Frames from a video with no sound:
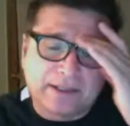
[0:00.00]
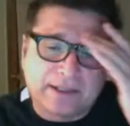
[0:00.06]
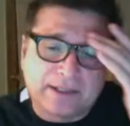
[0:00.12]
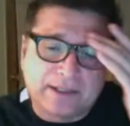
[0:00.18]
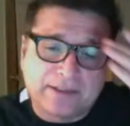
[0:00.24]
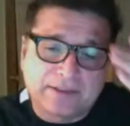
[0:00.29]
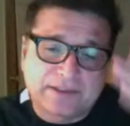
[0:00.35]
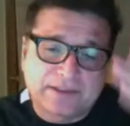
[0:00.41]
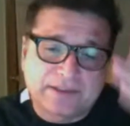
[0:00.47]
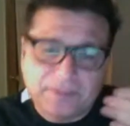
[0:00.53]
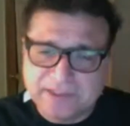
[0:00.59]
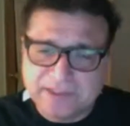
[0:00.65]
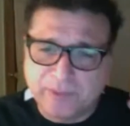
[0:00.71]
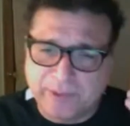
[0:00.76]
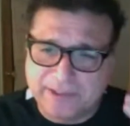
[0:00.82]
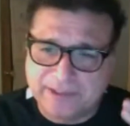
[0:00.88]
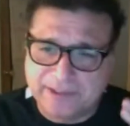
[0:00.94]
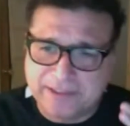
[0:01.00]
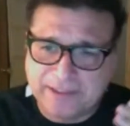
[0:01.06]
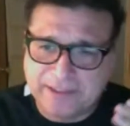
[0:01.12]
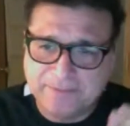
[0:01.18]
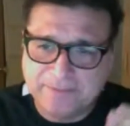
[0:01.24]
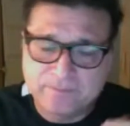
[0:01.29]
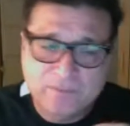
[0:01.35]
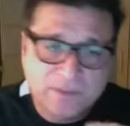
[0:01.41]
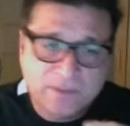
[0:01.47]
Subsequently,
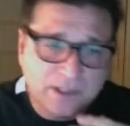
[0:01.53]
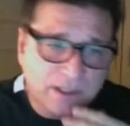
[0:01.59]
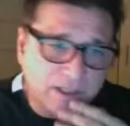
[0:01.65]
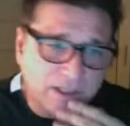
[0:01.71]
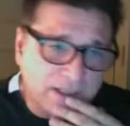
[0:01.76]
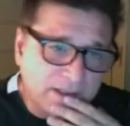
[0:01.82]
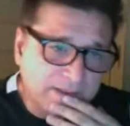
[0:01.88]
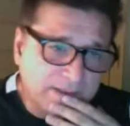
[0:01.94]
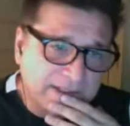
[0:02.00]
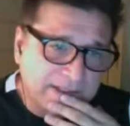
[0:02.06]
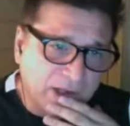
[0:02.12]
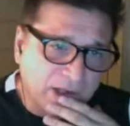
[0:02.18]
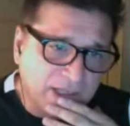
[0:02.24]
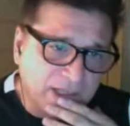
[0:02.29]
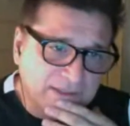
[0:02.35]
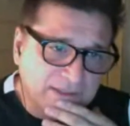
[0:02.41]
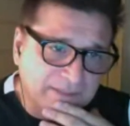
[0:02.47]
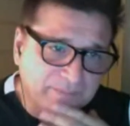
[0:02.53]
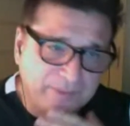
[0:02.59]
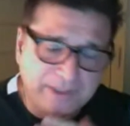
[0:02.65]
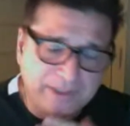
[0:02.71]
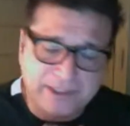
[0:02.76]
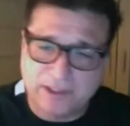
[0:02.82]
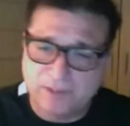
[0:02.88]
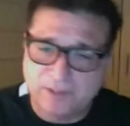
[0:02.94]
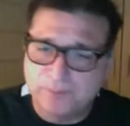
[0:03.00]
it caused a big
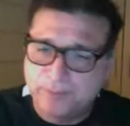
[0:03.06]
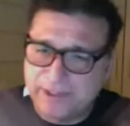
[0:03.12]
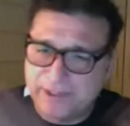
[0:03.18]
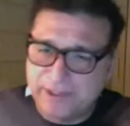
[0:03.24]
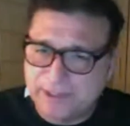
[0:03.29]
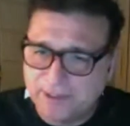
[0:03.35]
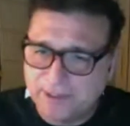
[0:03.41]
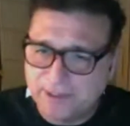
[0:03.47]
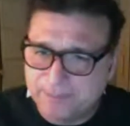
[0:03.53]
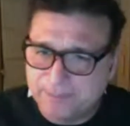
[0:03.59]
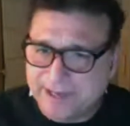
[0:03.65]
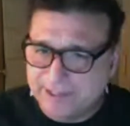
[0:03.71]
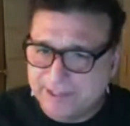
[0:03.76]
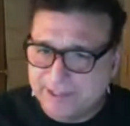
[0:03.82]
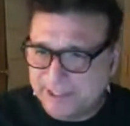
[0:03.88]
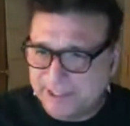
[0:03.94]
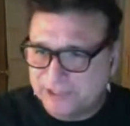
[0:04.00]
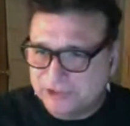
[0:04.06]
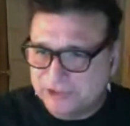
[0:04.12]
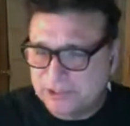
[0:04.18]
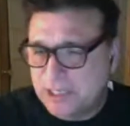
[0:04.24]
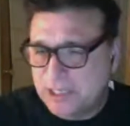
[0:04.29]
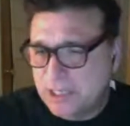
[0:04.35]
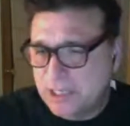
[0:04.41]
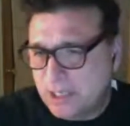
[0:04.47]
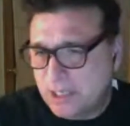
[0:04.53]
backlash.
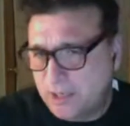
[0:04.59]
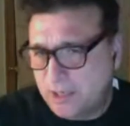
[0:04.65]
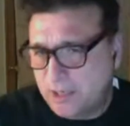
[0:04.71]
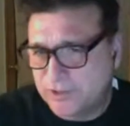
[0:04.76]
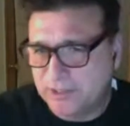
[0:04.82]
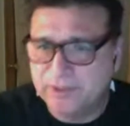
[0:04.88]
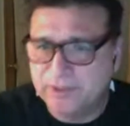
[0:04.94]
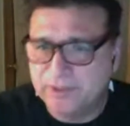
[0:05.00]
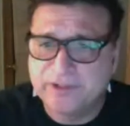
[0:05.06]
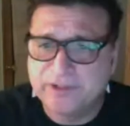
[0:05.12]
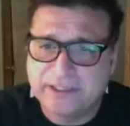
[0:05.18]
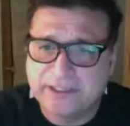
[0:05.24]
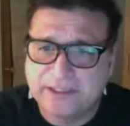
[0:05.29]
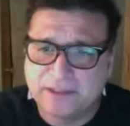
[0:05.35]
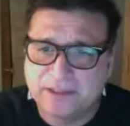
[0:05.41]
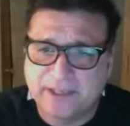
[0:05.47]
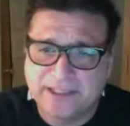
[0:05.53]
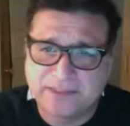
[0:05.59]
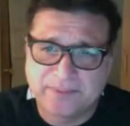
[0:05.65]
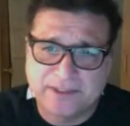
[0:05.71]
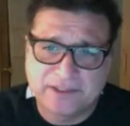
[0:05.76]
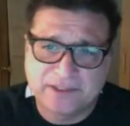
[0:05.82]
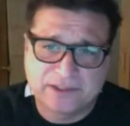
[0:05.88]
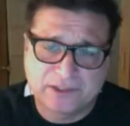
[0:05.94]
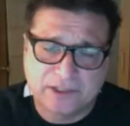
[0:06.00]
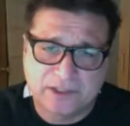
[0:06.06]
The community in the
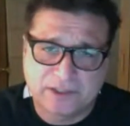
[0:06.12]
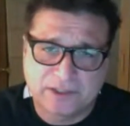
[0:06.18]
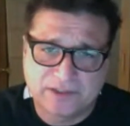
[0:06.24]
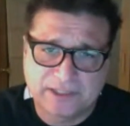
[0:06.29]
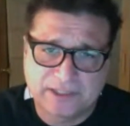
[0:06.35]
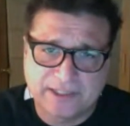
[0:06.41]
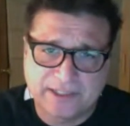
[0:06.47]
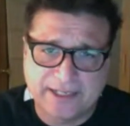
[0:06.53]
MySpace said, hey,